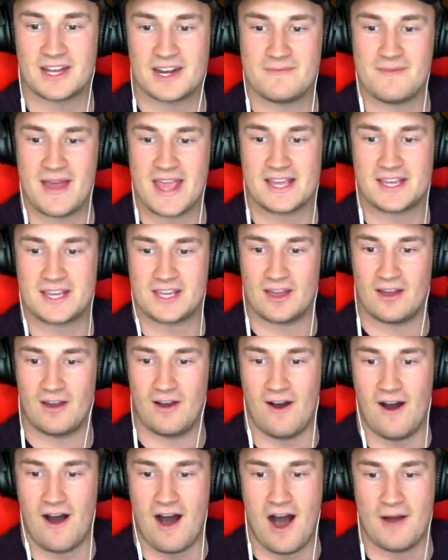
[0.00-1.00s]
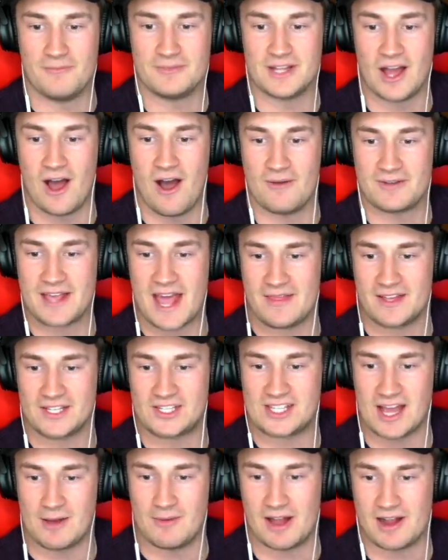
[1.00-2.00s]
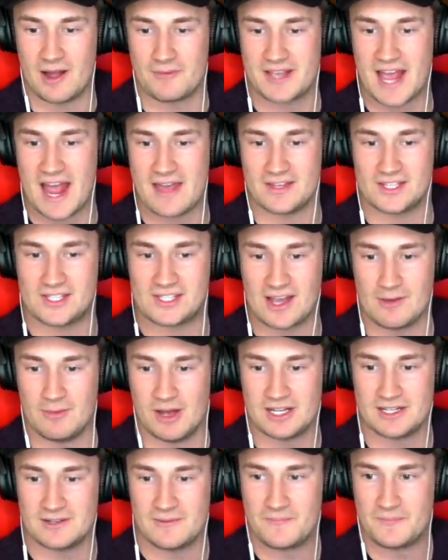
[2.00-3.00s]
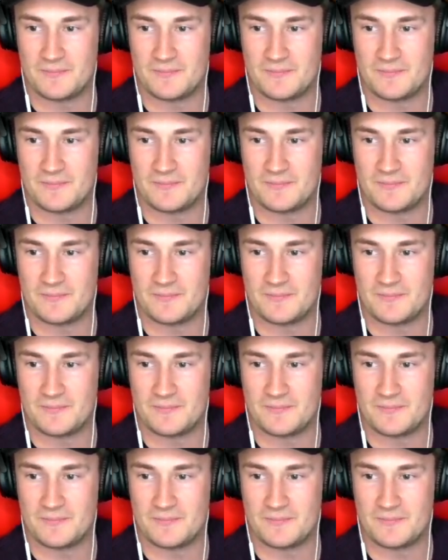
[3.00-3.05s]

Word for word: gonna no make, cornering. Oh, I'm, no, I'm getting the stomach. I'm getting the stomach.